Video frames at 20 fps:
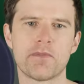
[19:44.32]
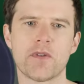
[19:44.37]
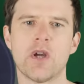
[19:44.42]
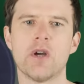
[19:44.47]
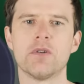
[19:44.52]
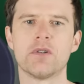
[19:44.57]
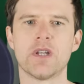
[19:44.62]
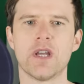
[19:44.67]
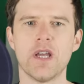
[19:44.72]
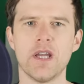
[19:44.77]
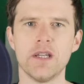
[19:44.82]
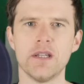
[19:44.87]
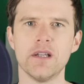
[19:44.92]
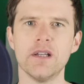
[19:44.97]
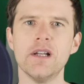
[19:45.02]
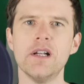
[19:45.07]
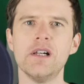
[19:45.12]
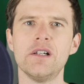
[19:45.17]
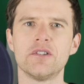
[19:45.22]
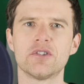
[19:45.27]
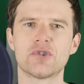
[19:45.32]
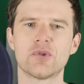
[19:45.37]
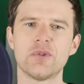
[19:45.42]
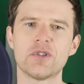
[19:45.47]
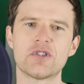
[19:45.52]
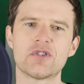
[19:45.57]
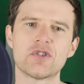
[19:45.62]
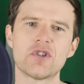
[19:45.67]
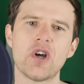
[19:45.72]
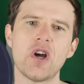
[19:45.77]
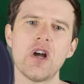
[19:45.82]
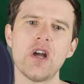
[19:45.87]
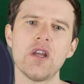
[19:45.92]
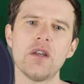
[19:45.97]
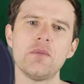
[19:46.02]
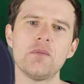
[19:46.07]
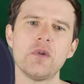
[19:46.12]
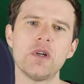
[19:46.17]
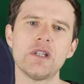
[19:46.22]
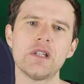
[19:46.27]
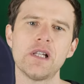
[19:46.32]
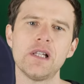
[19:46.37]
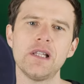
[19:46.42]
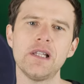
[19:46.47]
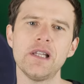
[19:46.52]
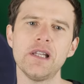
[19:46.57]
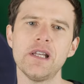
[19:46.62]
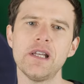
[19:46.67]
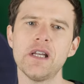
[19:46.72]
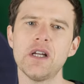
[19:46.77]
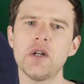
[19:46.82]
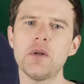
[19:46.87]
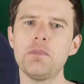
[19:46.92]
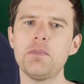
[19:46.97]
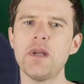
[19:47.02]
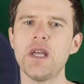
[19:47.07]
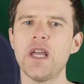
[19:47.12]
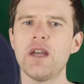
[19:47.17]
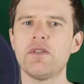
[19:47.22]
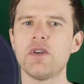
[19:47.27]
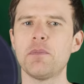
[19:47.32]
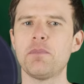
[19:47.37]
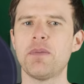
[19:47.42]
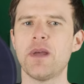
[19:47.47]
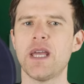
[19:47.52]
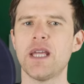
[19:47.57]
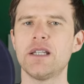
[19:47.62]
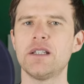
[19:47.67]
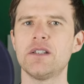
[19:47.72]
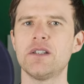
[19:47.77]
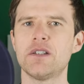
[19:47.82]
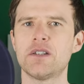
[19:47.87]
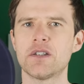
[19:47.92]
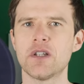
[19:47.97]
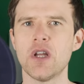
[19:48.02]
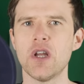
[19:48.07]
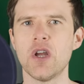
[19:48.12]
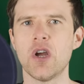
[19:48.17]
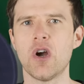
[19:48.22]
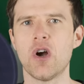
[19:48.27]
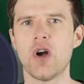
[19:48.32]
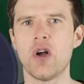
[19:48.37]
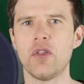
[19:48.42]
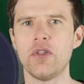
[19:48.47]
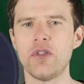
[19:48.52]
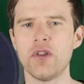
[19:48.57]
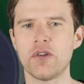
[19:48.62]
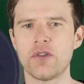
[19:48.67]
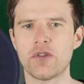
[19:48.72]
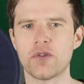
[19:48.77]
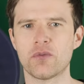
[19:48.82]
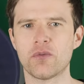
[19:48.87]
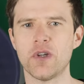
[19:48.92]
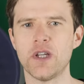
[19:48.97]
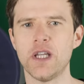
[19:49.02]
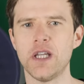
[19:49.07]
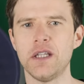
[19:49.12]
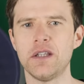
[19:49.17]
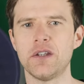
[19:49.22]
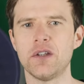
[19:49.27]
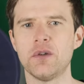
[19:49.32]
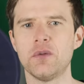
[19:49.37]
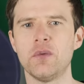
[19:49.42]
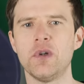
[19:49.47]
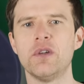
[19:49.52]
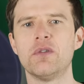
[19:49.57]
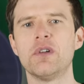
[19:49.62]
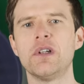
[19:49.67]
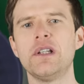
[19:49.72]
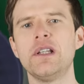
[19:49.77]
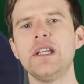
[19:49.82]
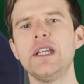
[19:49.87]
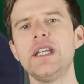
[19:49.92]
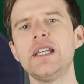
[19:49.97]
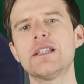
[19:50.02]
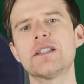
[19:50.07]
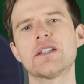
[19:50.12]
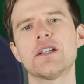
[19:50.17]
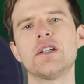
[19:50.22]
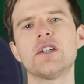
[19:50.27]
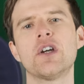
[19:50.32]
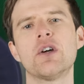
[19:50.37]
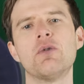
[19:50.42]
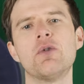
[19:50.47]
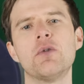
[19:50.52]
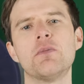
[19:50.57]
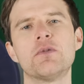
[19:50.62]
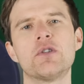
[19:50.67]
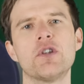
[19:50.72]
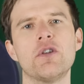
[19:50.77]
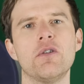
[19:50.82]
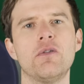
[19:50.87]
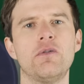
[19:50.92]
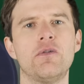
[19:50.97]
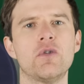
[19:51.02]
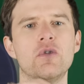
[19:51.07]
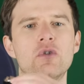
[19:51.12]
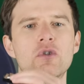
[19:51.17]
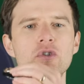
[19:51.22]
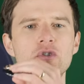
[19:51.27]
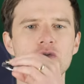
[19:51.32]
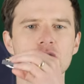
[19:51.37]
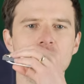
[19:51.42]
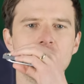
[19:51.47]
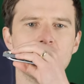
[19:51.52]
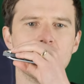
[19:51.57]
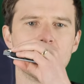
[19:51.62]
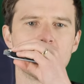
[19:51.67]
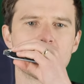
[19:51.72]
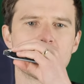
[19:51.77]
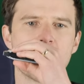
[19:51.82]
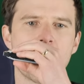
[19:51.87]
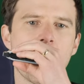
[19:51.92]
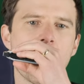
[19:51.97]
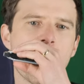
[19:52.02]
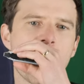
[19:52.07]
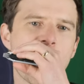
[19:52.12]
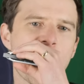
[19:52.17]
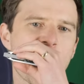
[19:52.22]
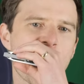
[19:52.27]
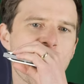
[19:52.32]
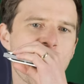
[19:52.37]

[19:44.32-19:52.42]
Okay, so we're starting with a little bit of a bend on the three that we release and go up to the four draw. So.